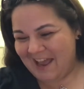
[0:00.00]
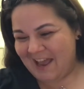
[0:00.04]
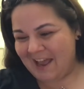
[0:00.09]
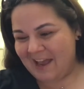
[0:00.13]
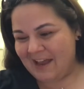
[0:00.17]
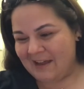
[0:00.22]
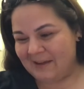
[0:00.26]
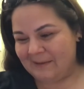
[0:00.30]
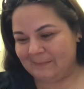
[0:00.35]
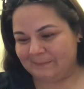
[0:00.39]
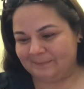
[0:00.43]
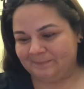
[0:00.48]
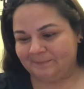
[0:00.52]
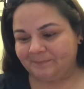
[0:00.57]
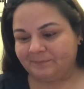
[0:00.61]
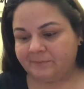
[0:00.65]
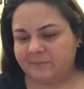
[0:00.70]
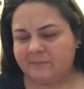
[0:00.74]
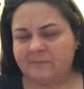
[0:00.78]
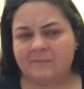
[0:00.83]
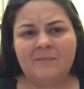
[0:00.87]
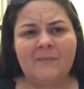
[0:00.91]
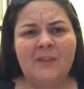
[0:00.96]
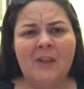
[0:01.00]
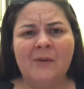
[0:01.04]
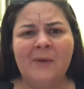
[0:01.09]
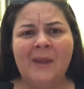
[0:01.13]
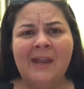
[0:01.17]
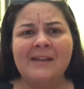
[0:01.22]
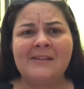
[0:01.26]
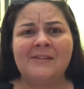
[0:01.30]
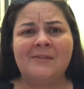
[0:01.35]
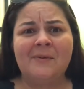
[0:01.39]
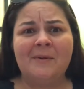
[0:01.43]

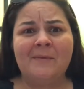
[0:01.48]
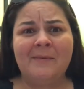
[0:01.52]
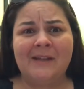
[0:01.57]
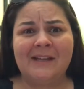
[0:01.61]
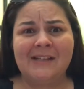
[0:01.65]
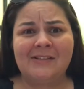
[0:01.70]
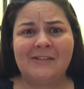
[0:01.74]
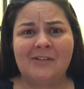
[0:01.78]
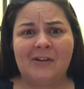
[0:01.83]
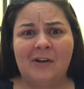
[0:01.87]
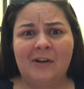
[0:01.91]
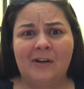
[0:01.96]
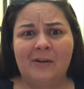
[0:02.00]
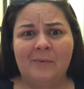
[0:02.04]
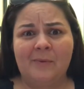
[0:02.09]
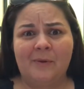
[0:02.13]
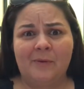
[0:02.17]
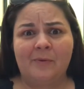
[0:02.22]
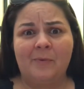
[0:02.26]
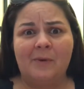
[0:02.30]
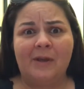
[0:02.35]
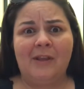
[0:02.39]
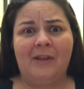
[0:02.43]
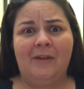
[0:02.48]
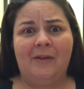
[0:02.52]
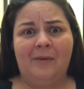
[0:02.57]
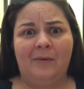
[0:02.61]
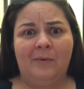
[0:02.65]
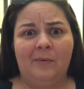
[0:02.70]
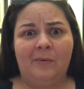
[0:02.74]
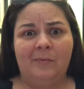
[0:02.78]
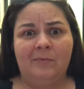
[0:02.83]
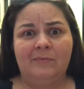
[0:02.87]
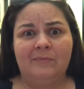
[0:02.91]
okay, so I'm gonna get started with what
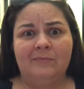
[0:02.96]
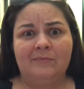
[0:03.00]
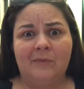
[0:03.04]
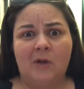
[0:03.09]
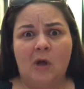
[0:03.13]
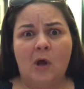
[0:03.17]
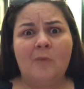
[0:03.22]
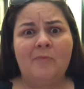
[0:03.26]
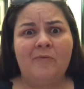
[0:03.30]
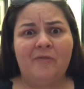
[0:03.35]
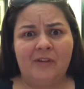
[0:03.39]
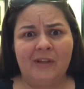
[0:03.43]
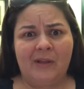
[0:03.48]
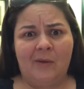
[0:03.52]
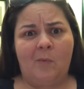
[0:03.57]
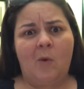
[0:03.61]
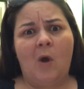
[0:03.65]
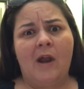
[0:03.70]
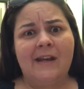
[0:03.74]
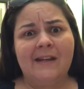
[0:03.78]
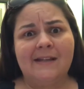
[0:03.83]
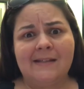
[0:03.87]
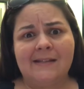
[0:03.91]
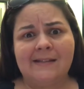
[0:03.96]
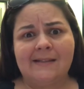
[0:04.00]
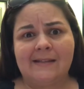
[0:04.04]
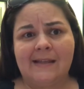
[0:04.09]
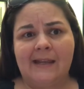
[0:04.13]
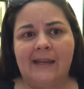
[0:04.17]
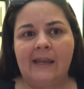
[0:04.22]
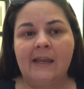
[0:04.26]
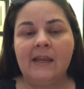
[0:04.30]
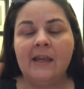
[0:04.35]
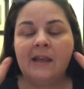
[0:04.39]
you hopefully wanted to
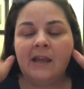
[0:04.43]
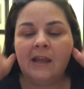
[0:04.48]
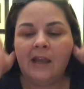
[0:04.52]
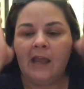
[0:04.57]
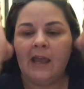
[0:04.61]
see,